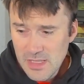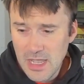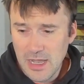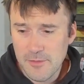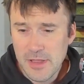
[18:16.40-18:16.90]

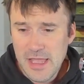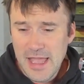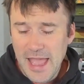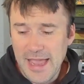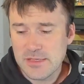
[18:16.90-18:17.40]
Um,
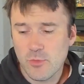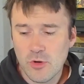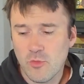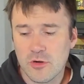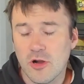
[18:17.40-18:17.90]
as
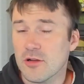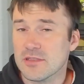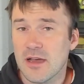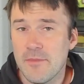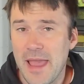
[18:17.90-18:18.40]
more and more
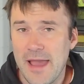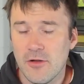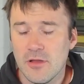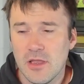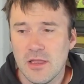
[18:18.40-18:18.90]
cards come
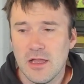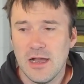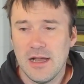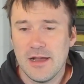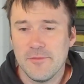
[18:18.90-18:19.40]
out,
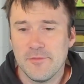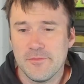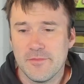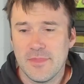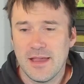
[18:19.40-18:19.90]
um,
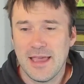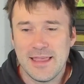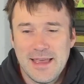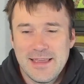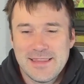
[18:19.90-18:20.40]

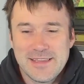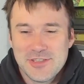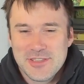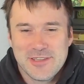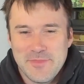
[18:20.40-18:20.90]
I think
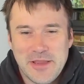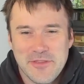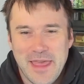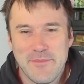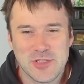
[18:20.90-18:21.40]
it's just going to make
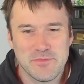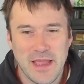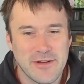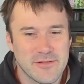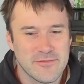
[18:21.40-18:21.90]
her that much
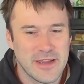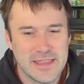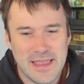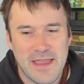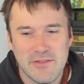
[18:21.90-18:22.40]
better, right?
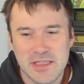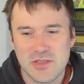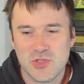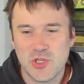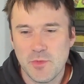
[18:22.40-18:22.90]
And that everything
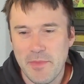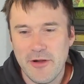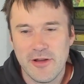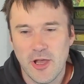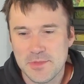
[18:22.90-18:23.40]
is a
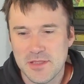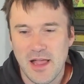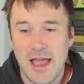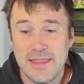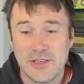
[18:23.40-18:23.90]
superpower, it helps a
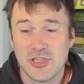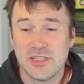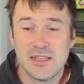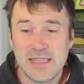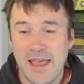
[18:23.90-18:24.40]
lot. And that she
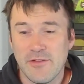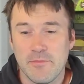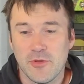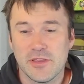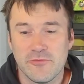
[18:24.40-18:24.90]
does have a
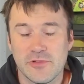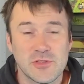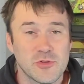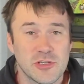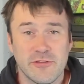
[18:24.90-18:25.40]
built-in
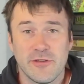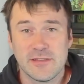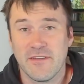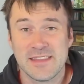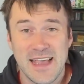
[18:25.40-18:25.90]
resource generator
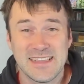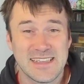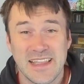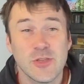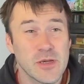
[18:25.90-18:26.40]
is
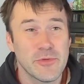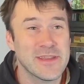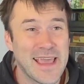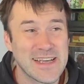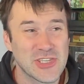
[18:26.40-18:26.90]
fantastic. Then you can put
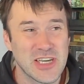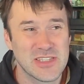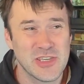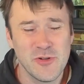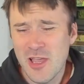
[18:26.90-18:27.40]
an
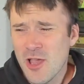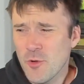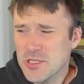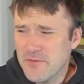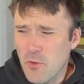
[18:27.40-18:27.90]
X-Jet too,
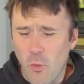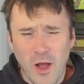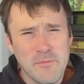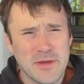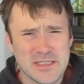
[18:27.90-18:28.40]
which if you
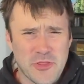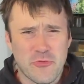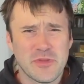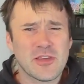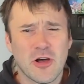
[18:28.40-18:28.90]
want, but it's a
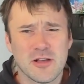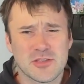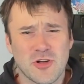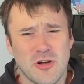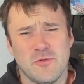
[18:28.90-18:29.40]

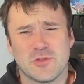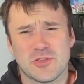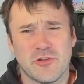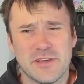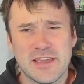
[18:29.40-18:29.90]
three-cost card, which
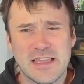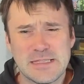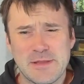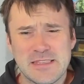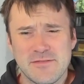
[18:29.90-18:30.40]
is already kind of
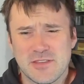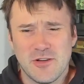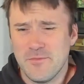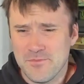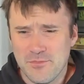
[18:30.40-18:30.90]
expensive.
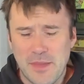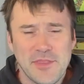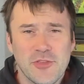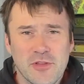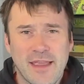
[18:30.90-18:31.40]
So
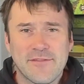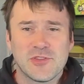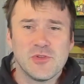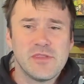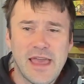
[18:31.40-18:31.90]
maybe you only have
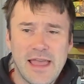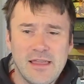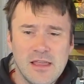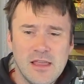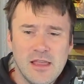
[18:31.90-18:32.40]
to do that.